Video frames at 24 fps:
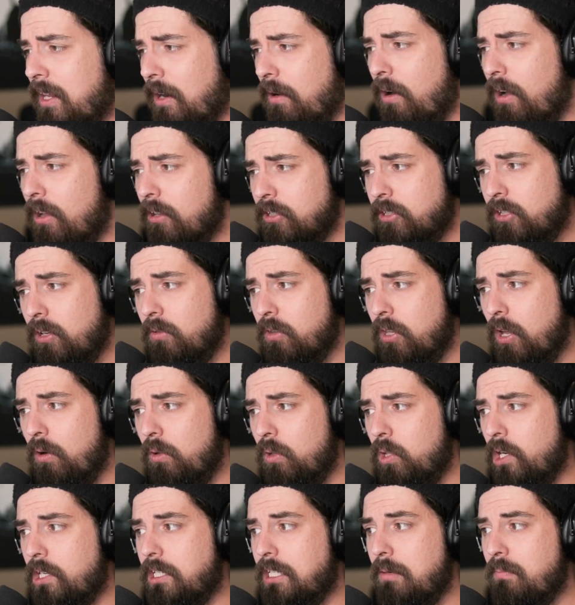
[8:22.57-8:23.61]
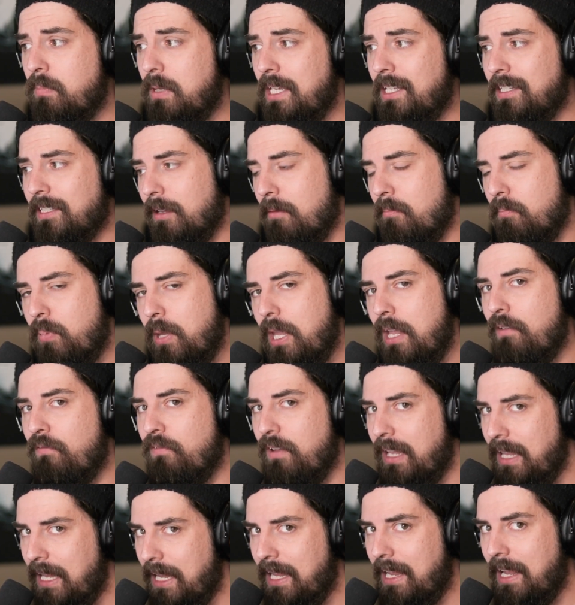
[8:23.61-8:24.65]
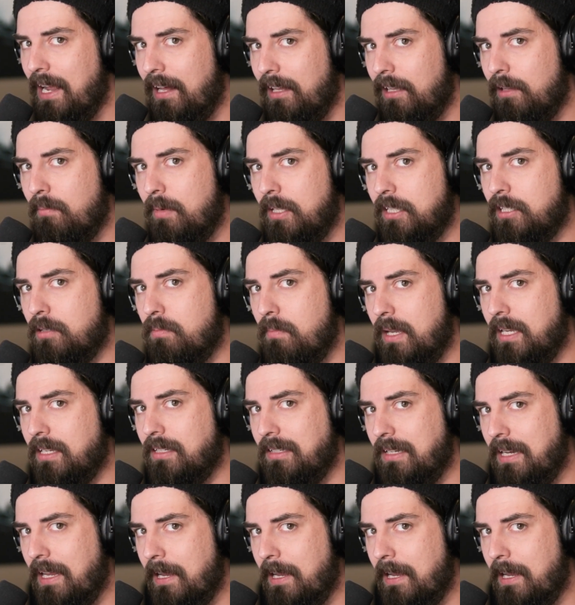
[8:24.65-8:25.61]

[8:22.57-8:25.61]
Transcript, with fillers: There also, though, look to be some PvE elements mixed